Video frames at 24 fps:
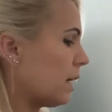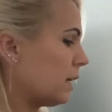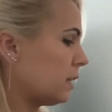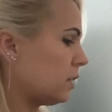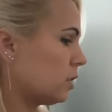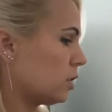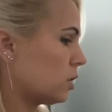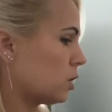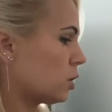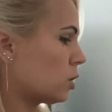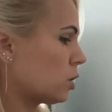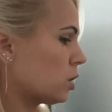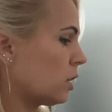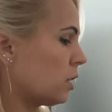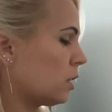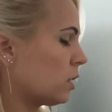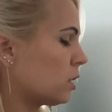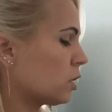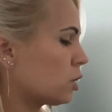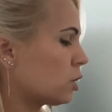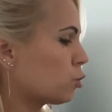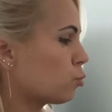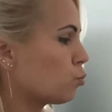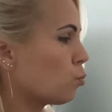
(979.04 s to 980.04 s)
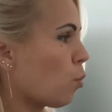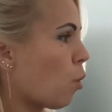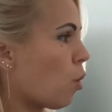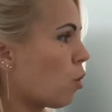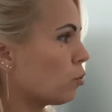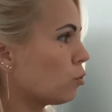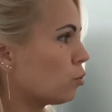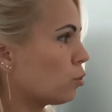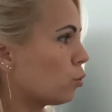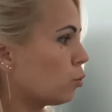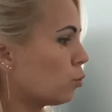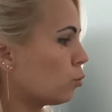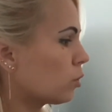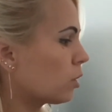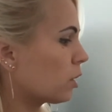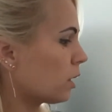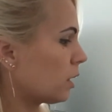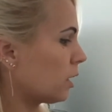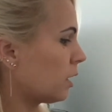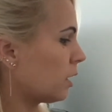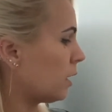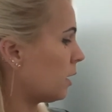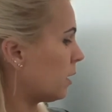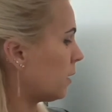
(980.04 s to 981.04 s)
in a small hook
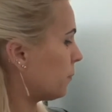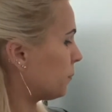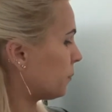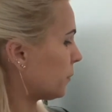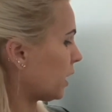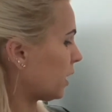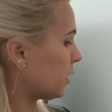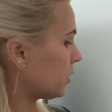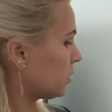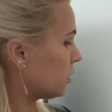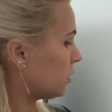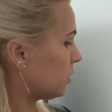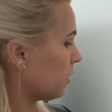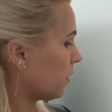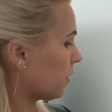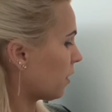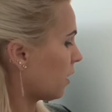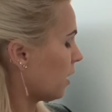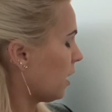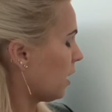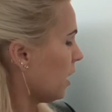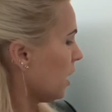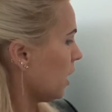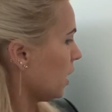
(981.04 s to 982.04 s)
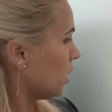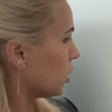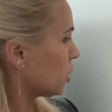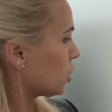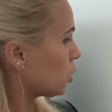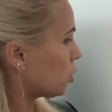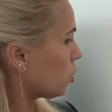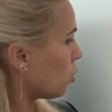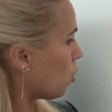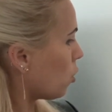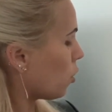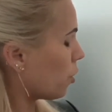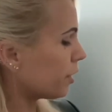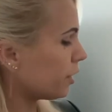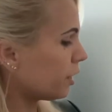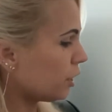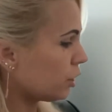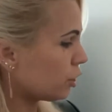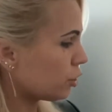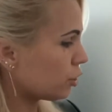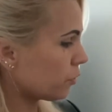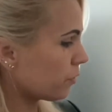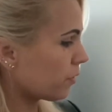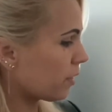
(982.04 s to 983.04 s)
underneath. So
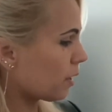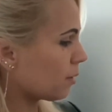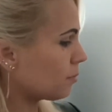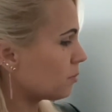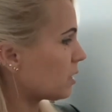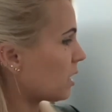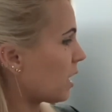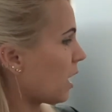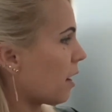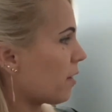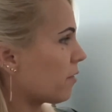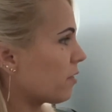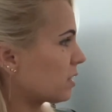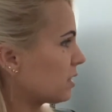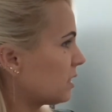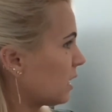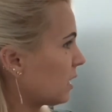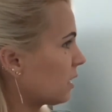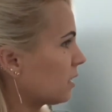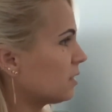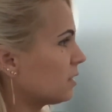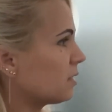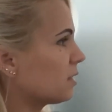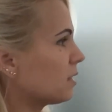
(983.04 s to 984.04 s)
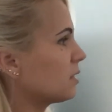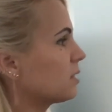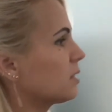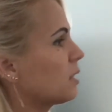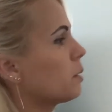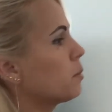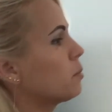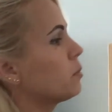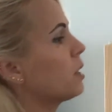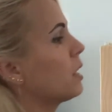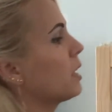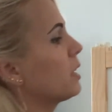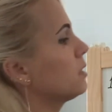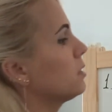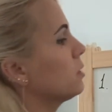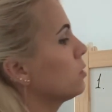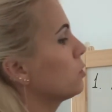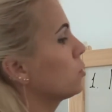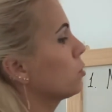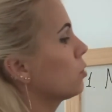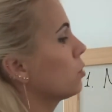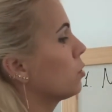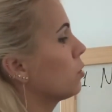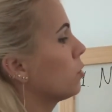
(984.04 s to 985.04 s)
each of them, they have exactly the same
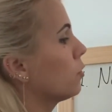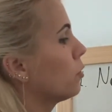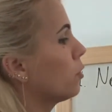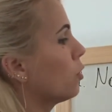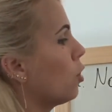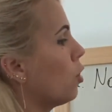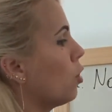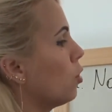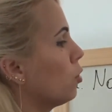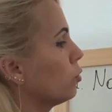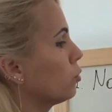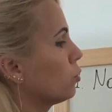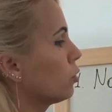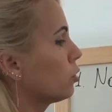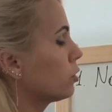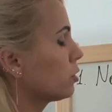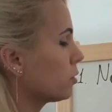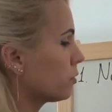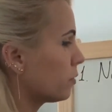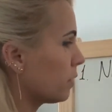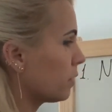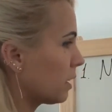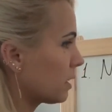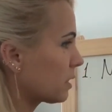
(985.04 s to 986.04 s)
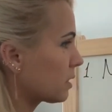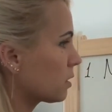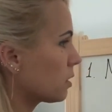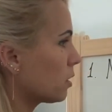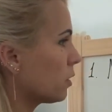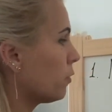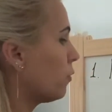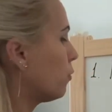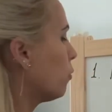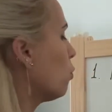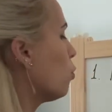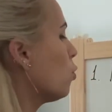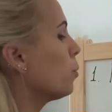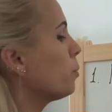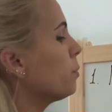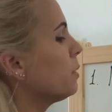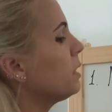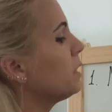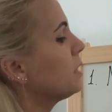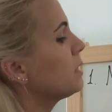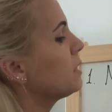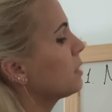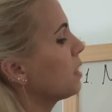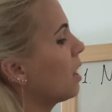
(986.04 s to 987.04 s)
length. So whole knot rest 4
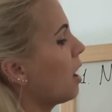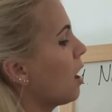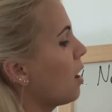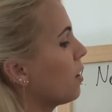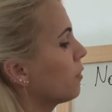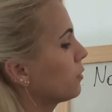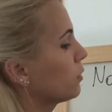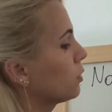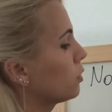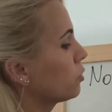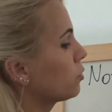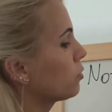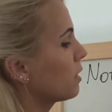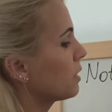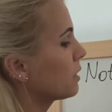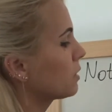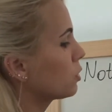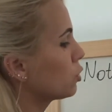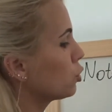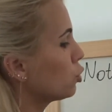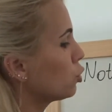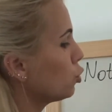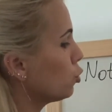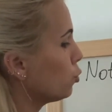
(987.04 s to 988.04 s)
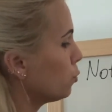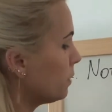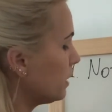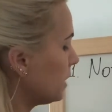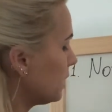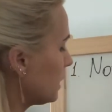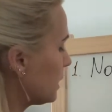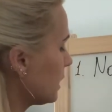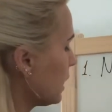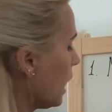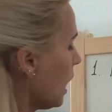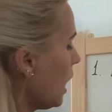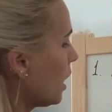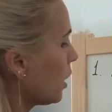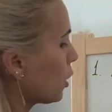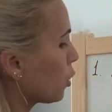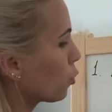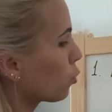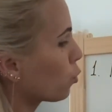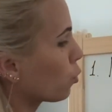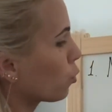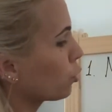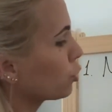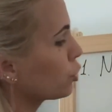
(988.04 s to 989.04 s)
beads, half knot rest 2 beads,
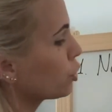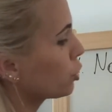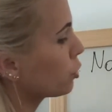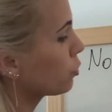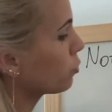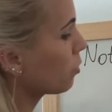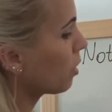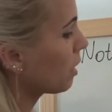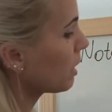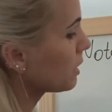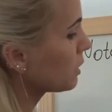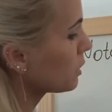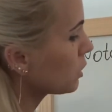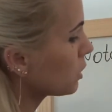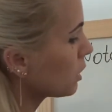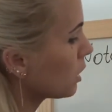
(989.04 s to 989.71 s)
crochet rest